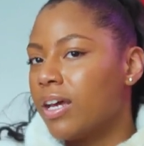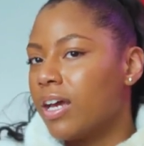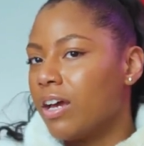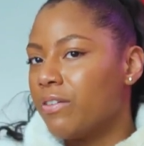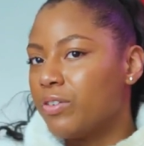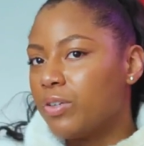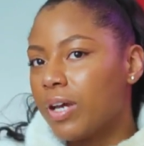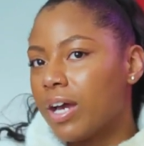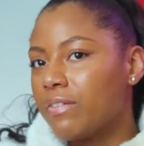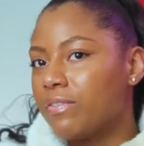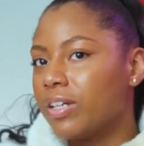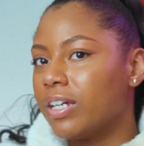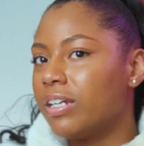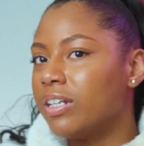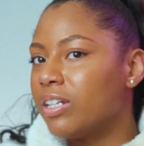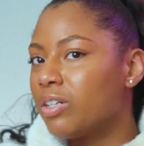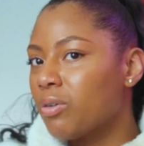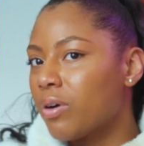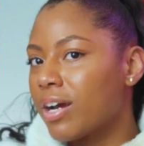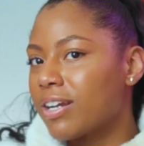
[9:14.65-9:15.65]
If you have
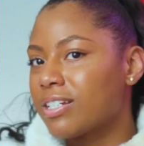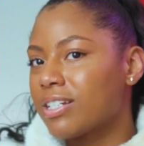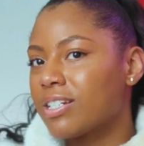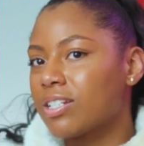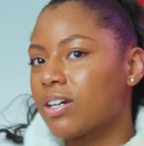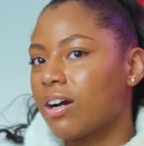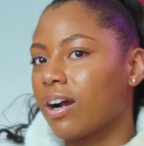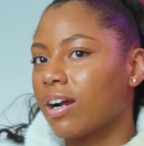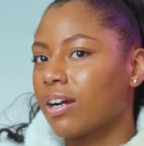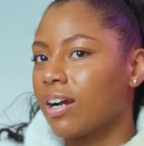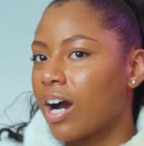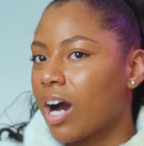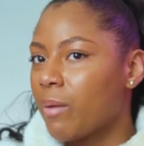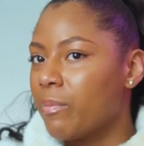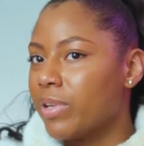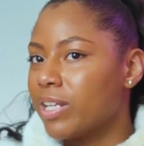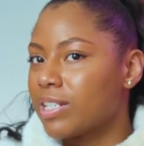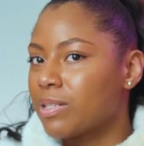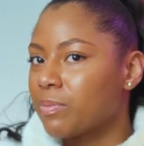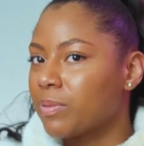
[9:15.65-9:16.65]
any questions or
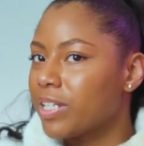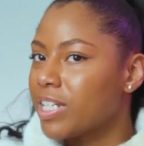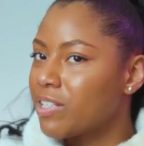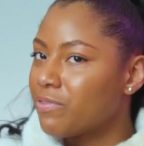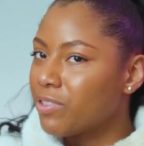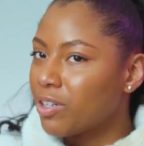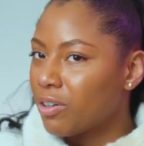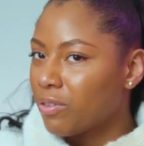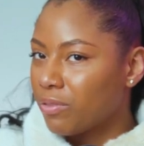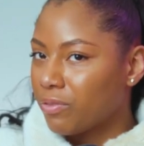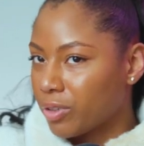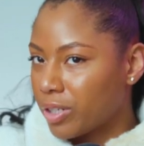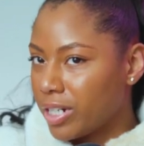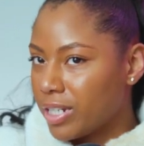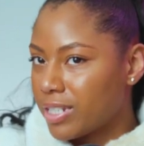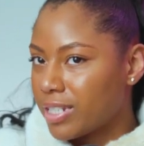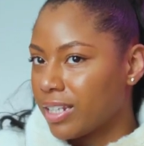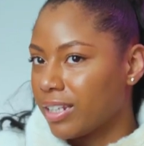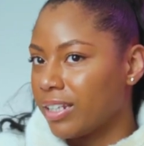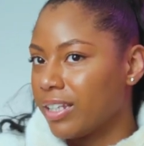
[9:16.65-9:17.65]
comments, please feel free
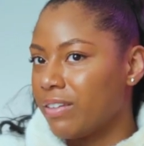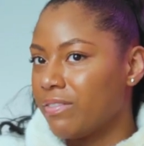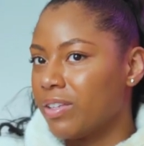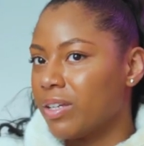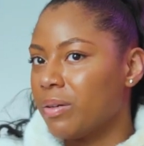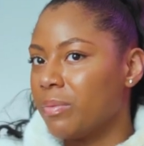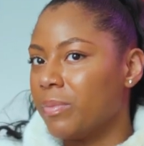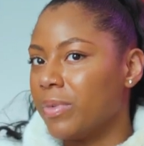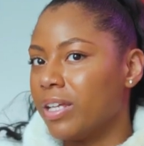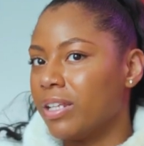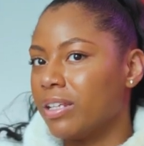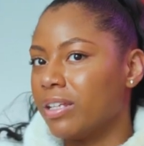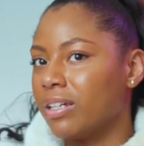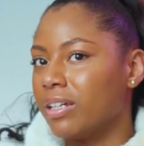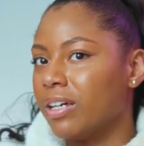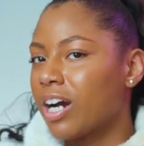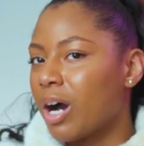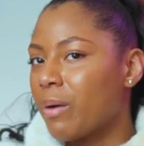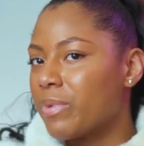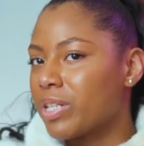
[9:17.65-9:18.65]
to leave them in the
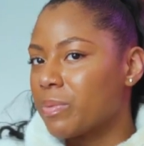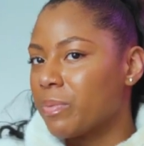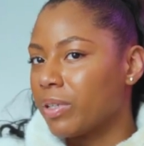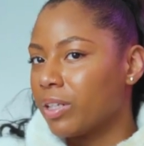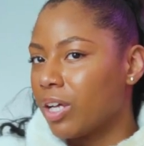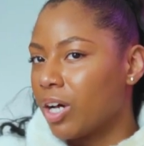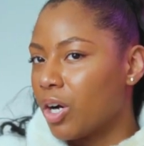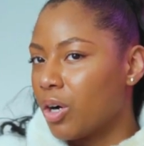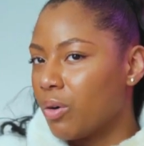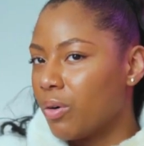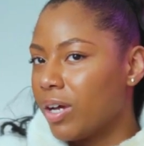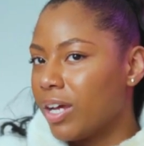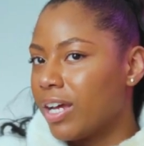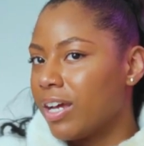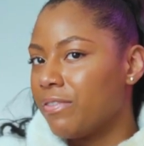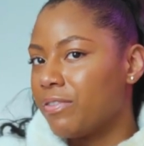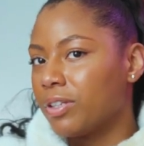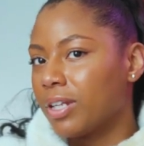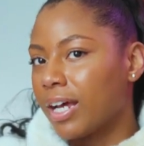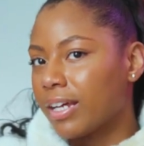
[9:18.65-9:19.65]
comments below.
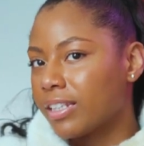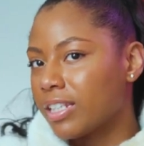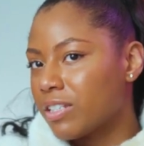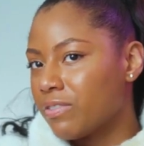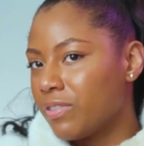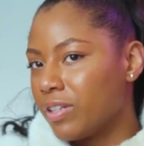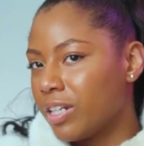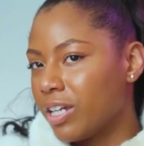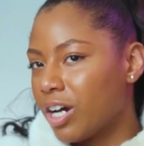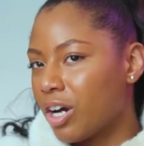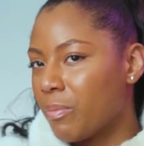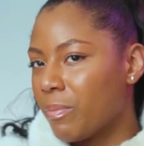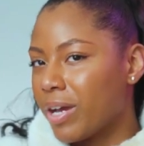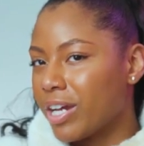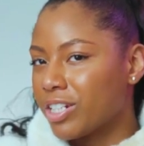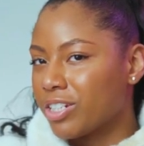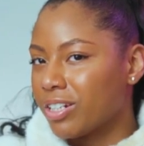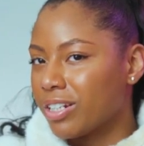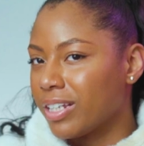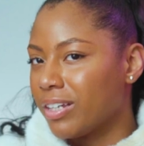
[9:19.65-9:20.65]
If you like this video,
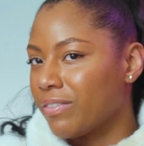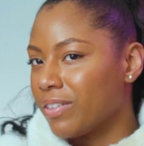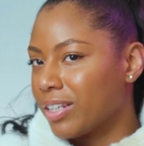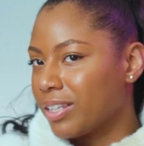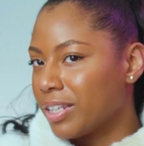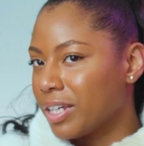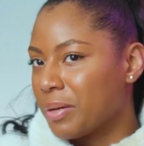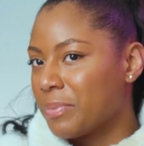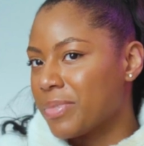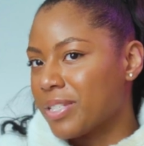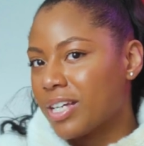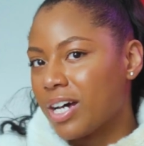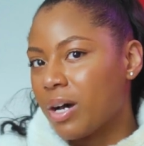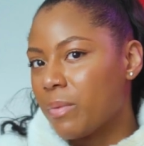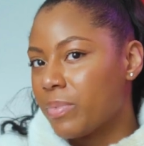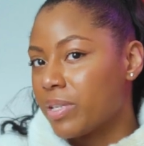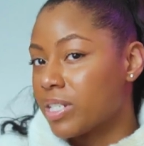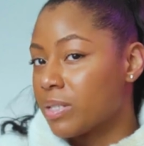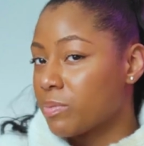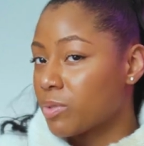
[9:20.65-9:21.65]
make sure to give it a thumbs
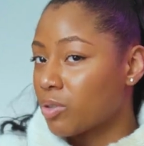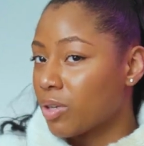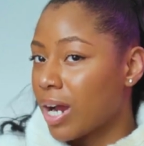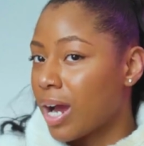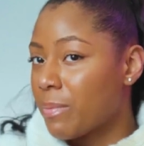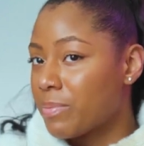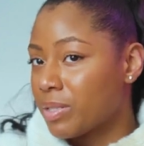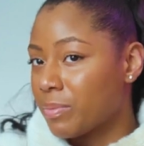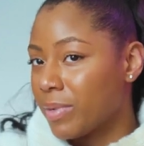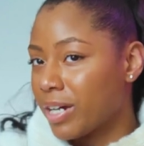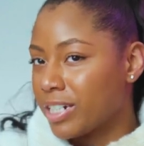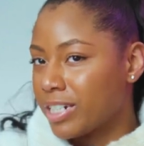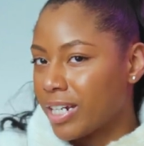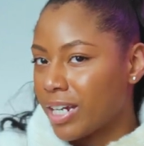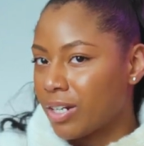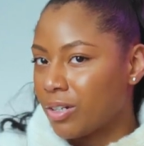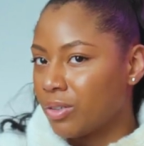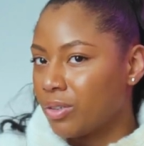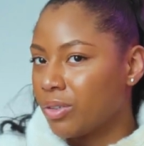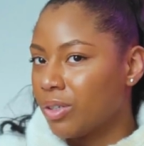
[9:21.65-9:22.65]
up and subscribe to my
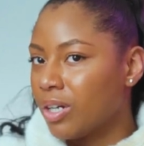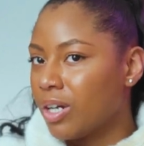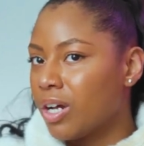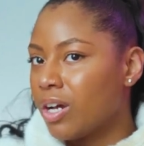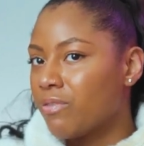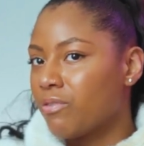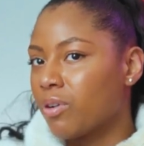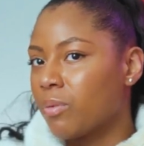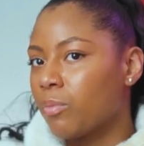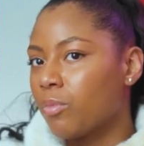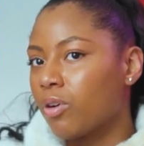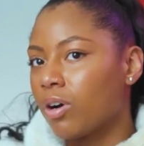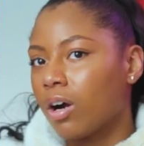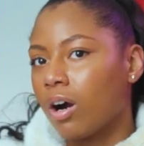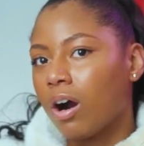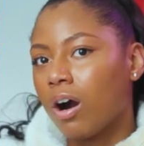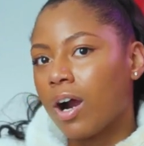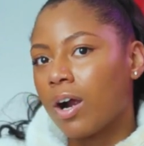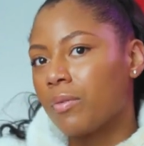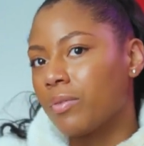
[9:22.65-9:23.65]
channel for more
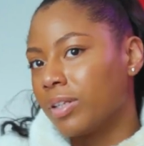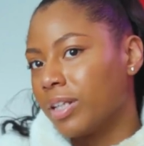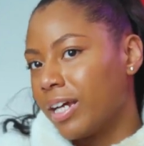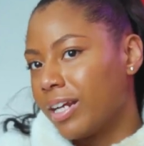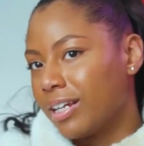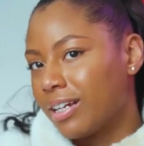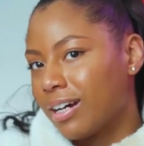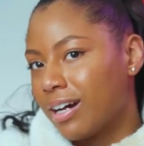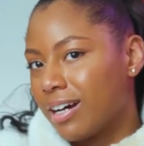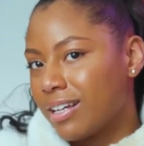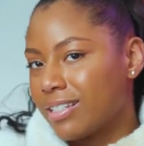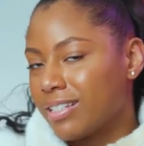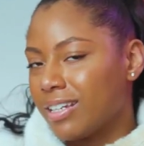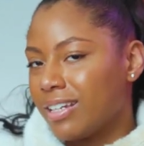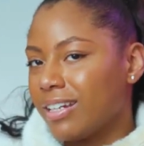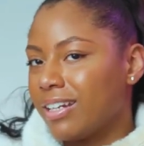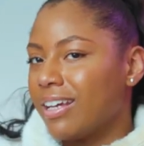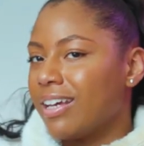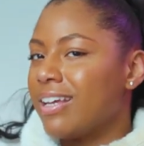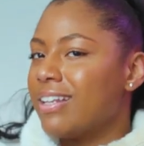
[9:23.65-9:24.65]
art related
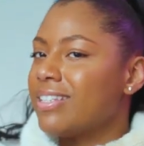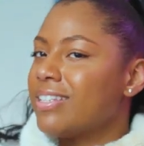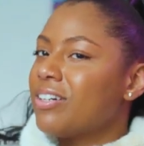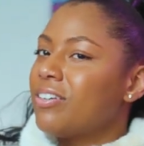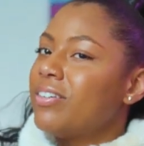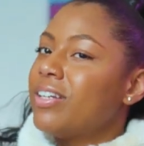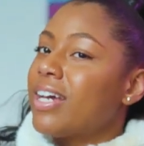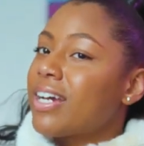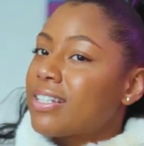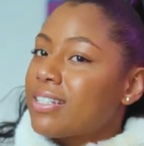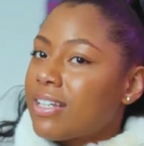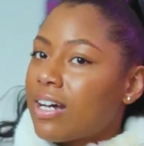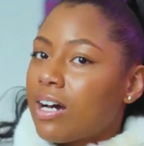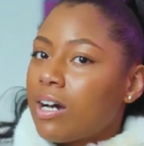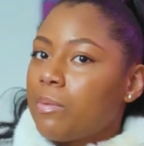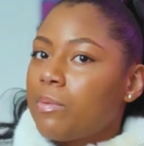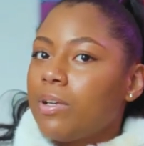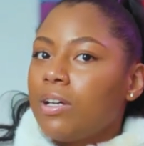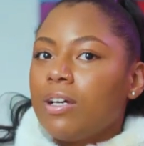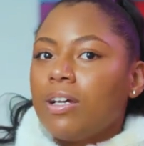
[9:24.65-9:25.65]
content. Until next
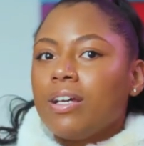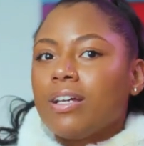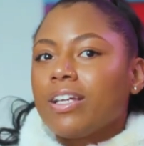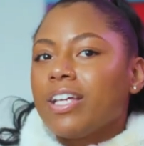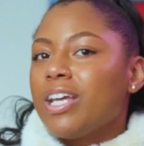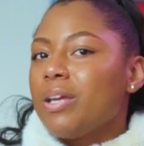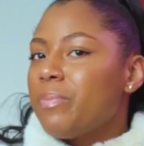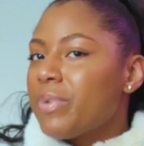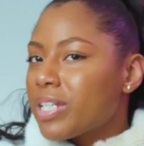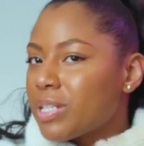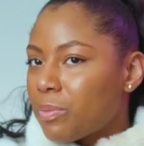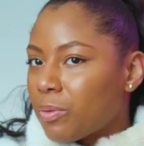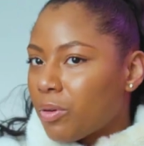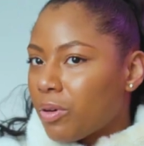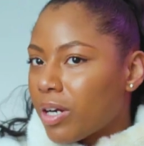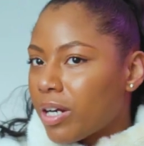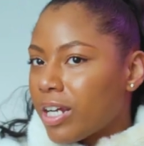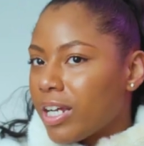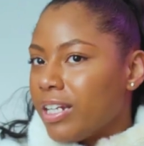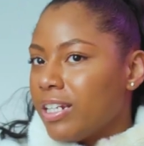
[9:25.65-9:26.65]
time, keep
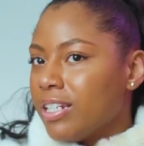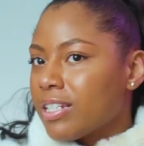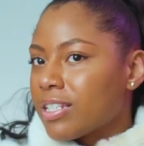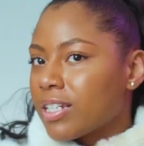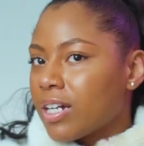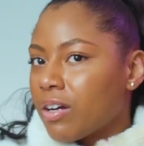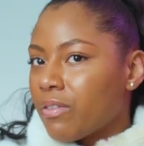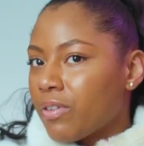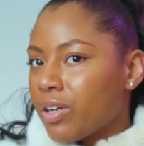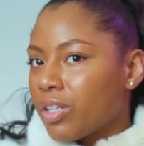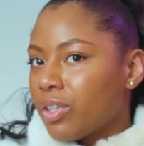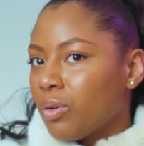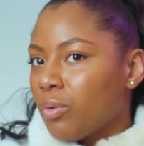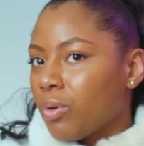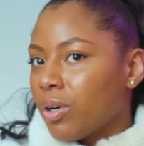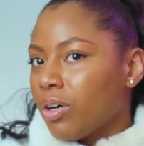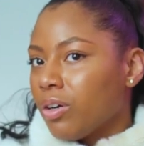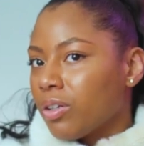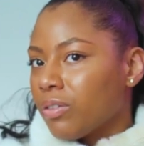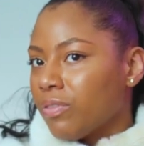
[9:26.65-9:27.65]
exploring and discovering the
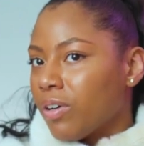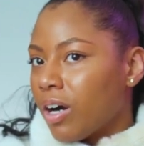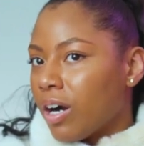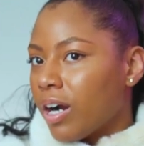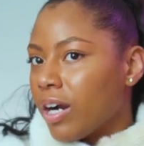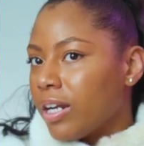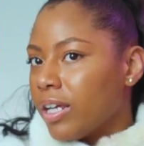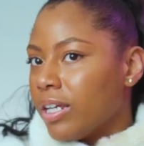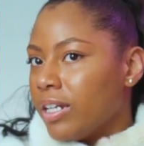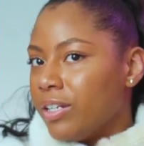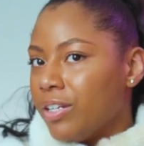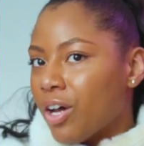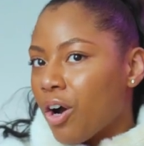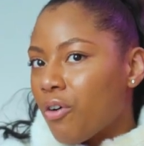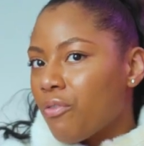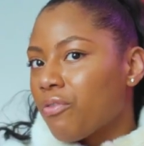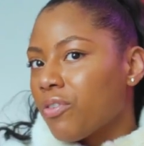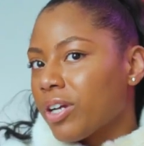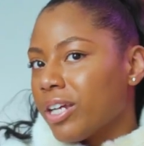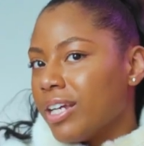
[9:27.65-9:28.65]
world of art and
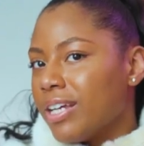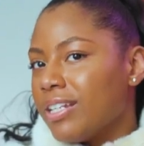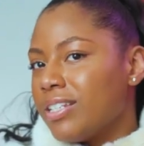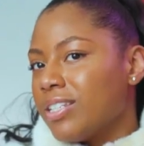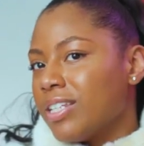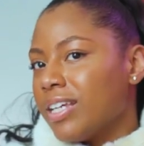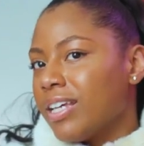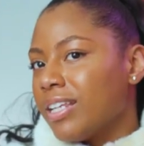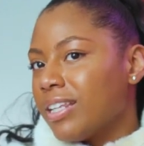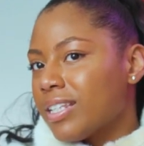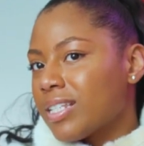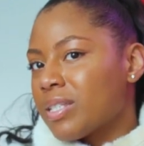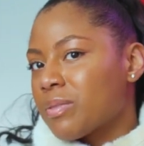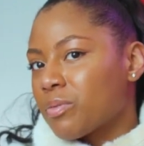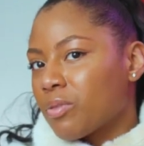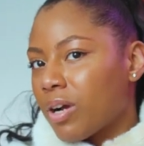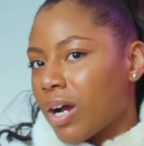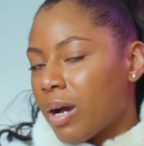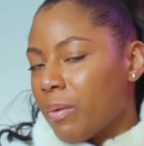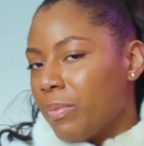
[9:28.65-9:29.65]
don't forget to hit the
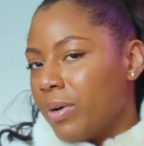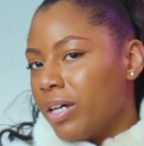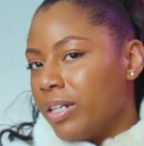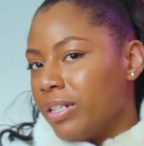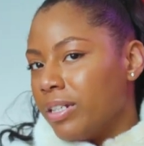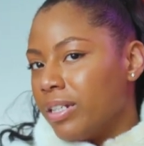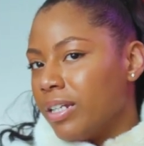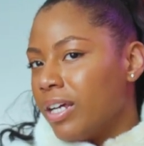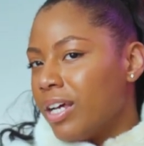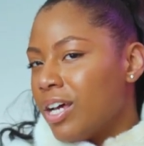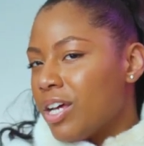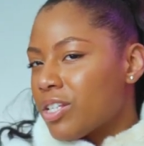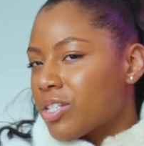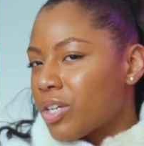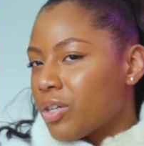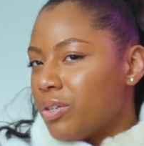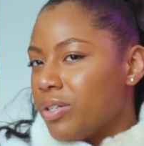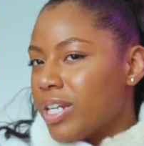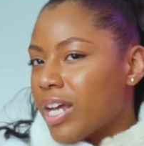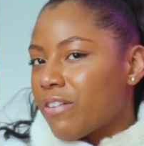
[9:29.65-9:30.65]
subscribe button
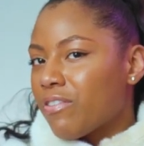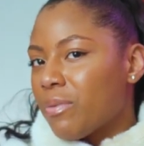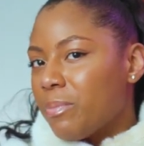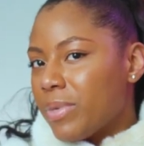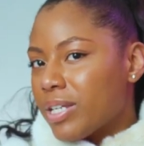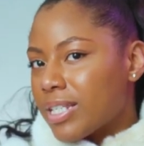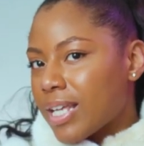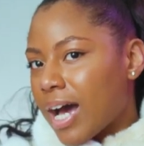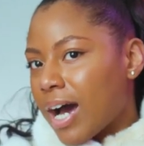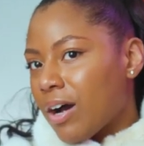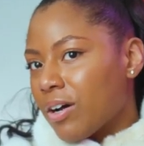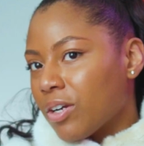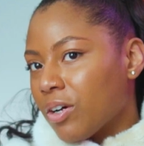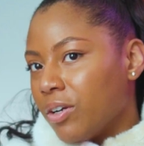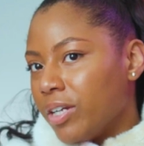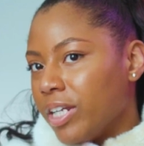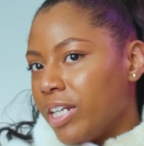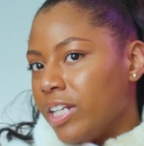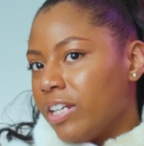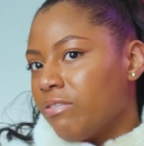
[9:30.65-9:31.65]
so you never miss out
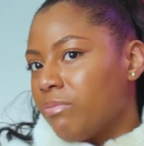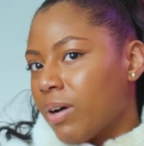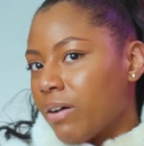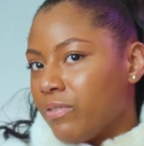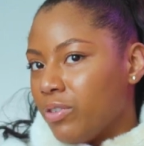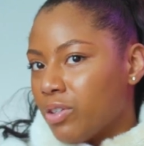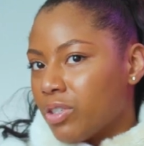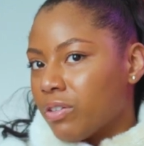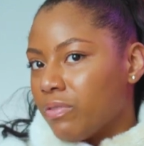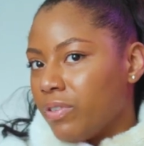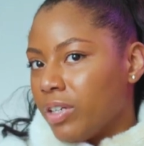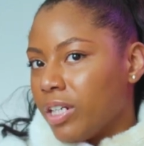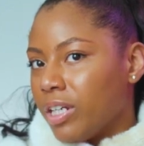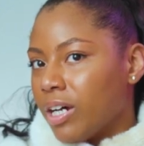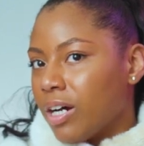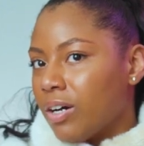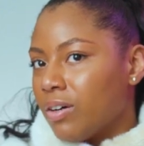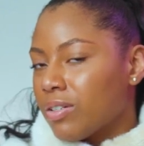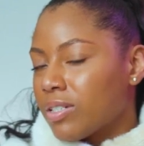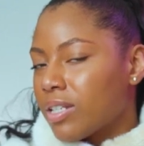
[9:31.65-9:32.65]
on any of my future
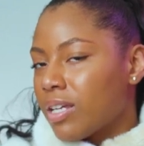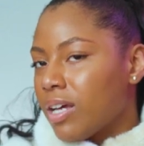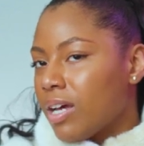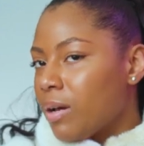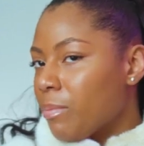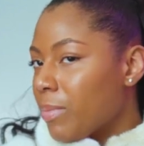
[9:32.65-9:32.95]
videos.